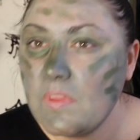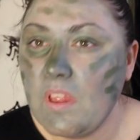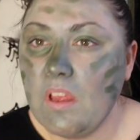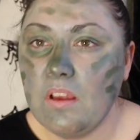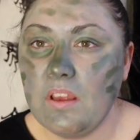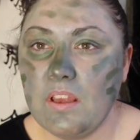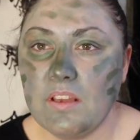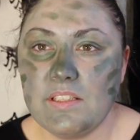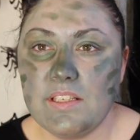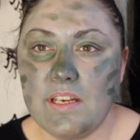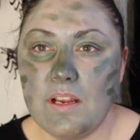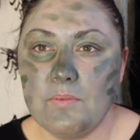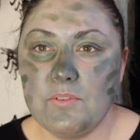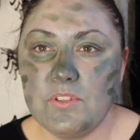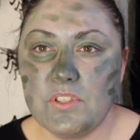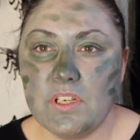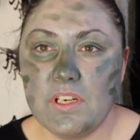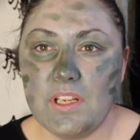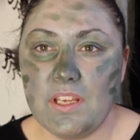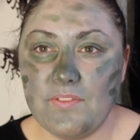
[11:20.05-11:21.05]
Okay, so now I'm
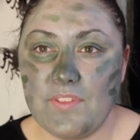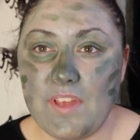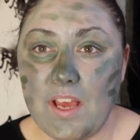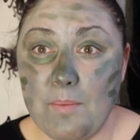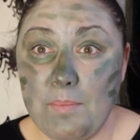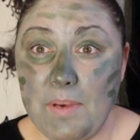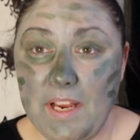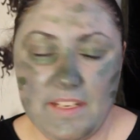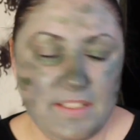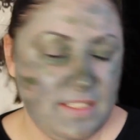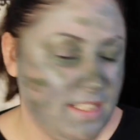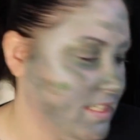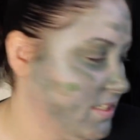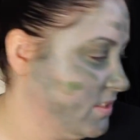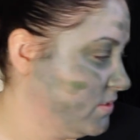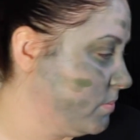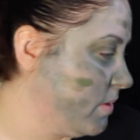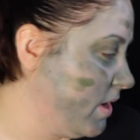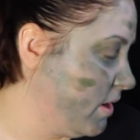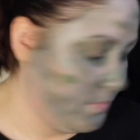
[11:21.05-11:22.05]
just going to give that a blend in
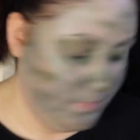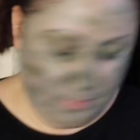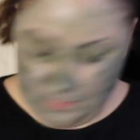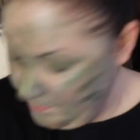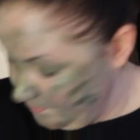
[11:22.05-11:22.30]
as well.